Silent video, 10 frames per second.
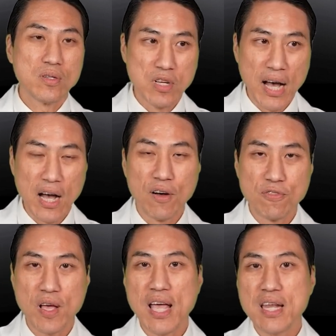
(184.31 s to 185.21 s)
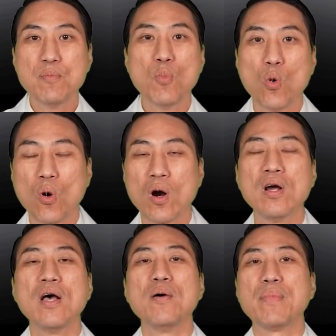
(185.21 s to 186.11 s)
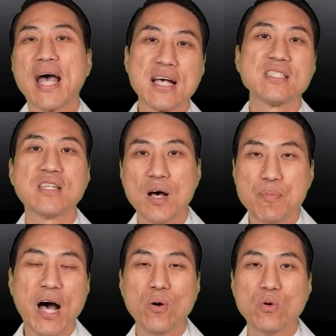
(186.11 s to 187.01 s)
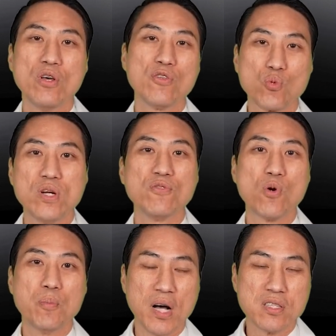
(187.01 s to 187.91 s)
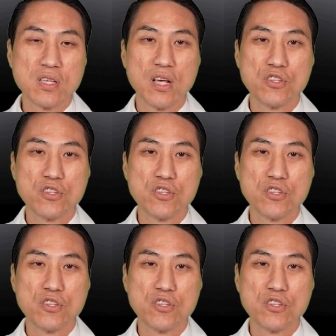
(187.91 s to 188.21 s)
die off any more past about 3 to 4 months.